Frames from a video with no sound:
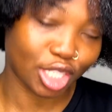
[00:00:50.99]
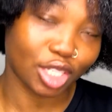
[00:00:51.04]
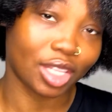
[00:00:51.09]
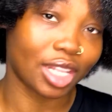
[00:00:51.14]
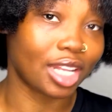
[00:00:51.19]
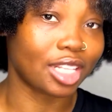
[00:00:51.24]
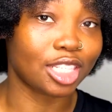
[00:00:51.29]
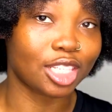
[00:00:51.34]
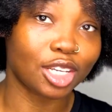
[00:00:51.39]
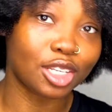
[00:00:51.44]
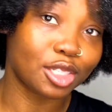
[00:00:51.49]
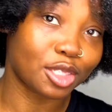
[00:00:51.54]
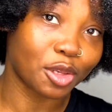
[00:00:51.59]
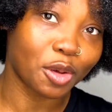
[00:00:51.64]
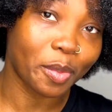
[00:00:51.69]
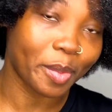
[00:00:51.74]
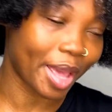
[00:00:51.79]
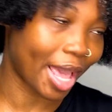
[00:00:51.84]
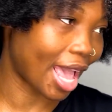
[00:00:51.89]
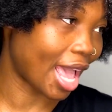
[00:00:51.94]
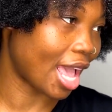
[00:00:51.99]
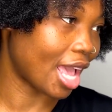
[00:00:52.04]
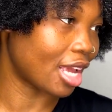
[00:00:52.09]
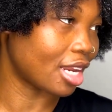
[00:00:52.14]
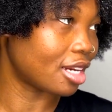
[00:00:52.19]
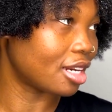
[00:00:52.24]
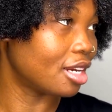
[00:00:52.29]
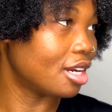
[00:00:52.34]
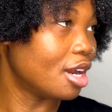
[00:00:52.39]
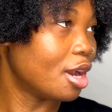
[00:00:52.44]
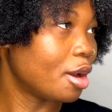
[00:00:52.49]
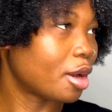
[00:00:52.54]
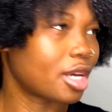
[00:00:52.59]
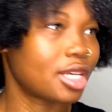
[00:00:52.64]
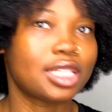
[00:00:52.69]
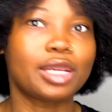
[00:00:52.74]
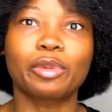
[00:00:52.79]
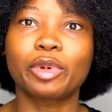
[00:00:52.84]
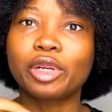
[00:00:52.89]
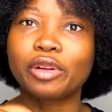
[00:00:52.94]
so that's not so bad
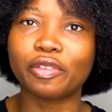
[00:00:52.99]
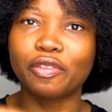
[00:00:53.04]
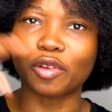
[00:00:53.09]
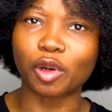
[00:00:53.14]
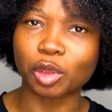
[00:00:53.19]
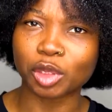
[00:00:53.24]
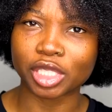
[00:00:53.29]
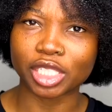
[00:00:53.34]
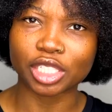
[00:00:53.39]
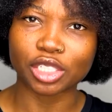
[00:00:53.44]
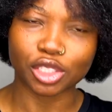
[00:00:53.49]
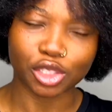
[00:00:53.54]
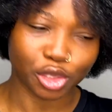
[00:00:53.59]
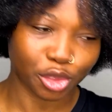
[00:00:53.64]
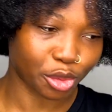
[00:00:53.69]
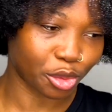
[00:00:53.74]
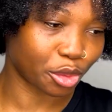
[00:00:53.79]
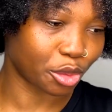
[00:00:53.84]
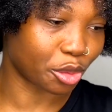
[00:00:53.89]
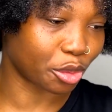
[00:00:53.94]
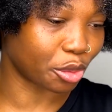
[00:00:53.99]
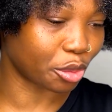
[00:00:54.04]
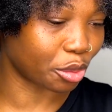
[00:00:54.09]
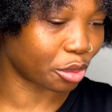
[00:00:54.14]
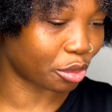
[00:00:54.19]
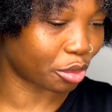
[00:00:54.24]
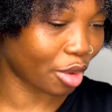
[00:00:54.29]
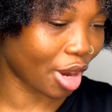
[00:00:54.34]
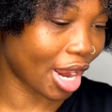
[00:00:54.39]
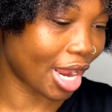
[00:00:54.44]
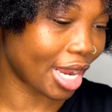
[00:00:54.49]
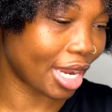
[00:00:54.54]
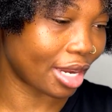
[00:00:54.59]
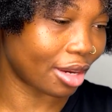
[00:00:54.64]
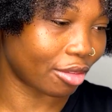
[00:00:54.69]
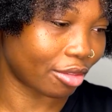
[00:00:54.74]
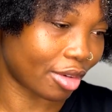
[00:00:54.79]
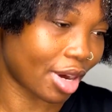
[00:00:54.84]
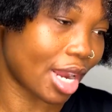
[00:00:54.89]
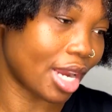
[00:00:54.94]
because I'm going to fold it in two.
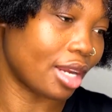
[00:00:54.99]
Right.